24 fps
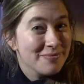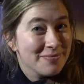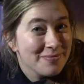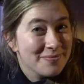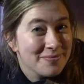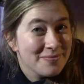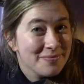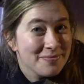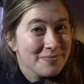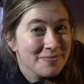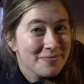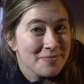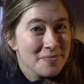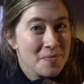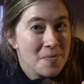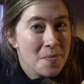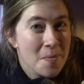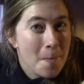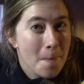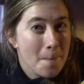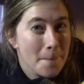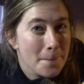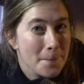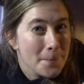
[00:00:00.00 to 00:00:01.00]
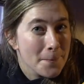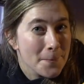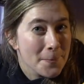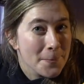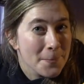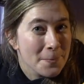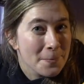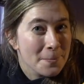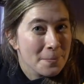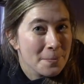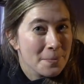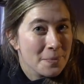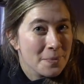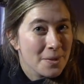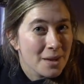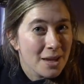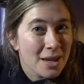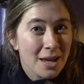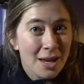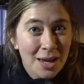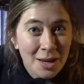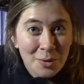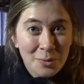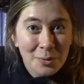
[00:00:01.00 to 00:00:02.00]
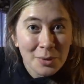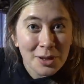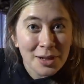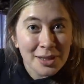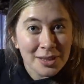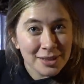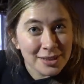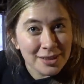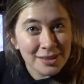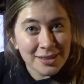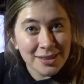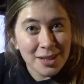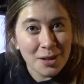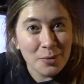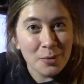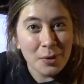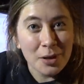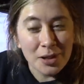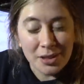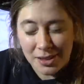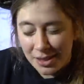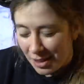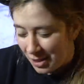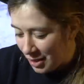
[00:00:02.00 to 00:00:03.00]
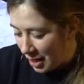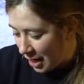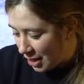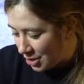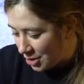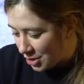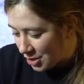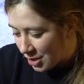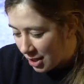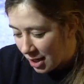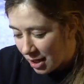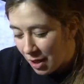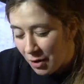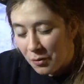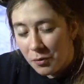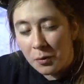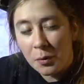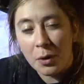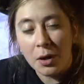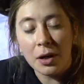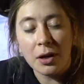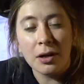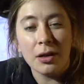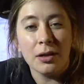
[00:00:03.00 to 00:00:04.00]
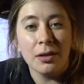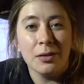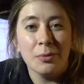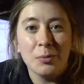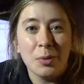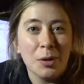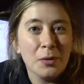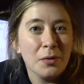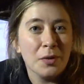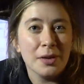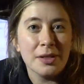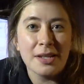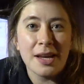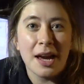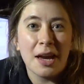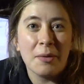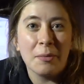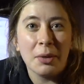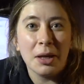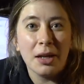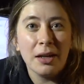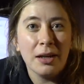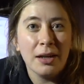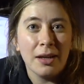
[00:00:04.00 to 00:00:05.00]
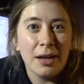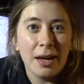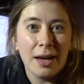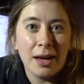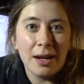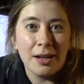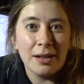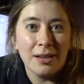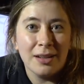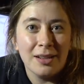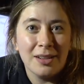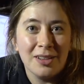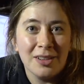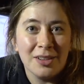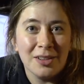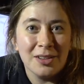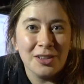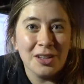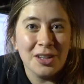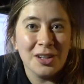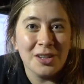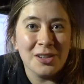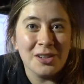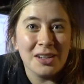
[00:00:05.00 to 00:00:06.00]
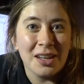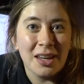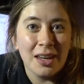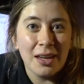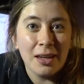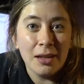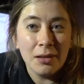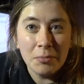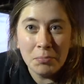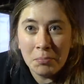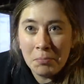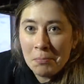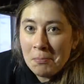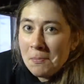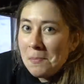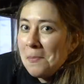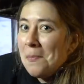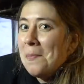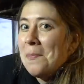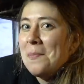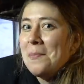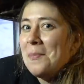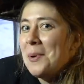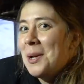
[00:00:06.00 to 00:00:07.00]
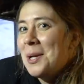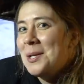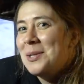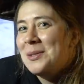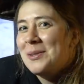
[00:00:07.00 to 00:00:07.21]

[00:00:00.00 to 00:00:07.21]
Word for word: And of course, you come right at prime time. It works. It works. I, I just got off work. Perfect timing. I had a little earlier day. Might